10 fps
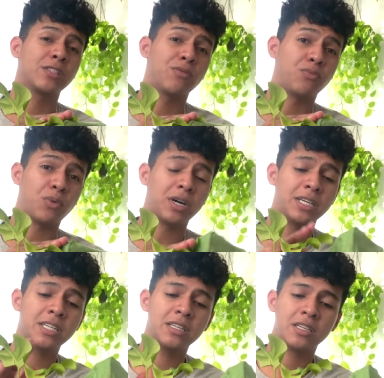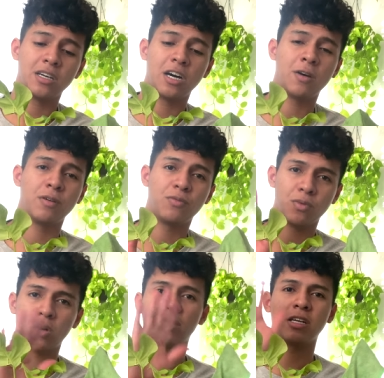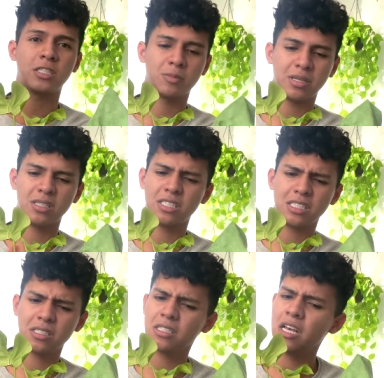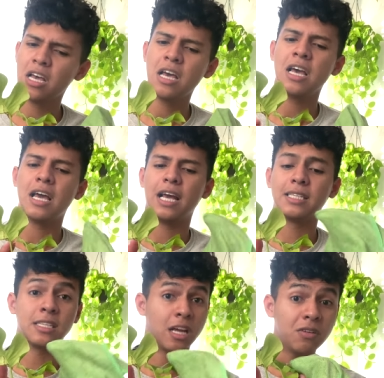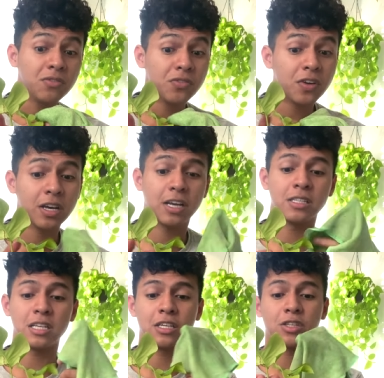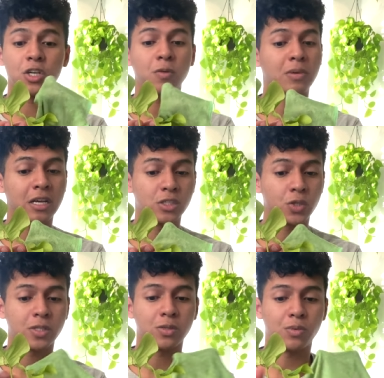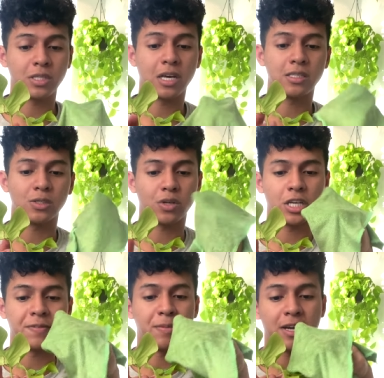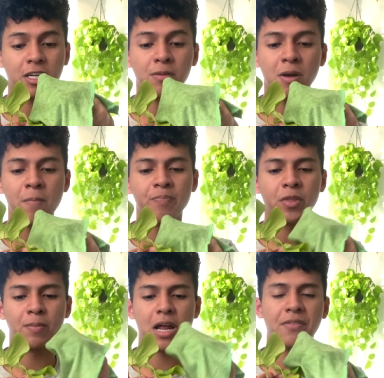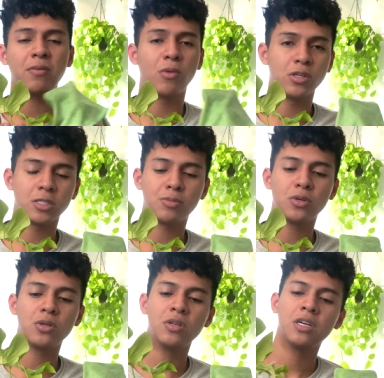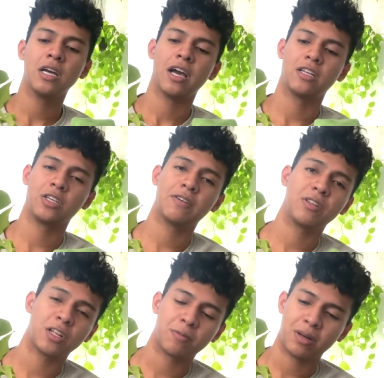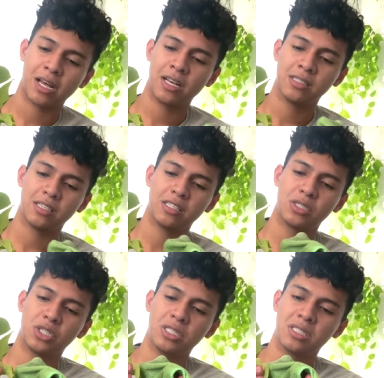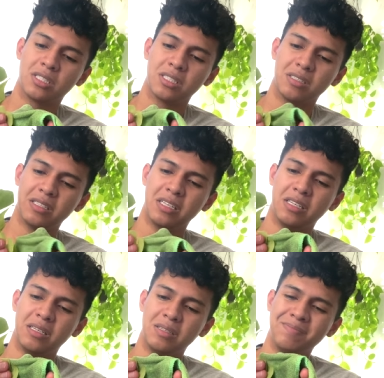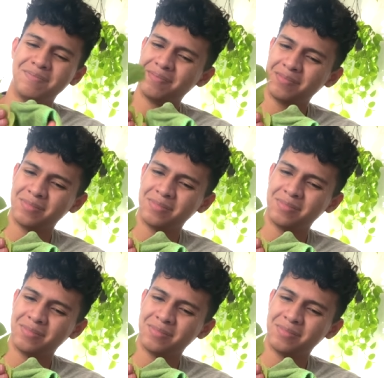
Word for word: of one, uh, of one like species is enough. It's like, you know, plant insurance. If one dies, it's okay, you have a backup. But having multiple and then you have a lot of plants, it's just... Mm,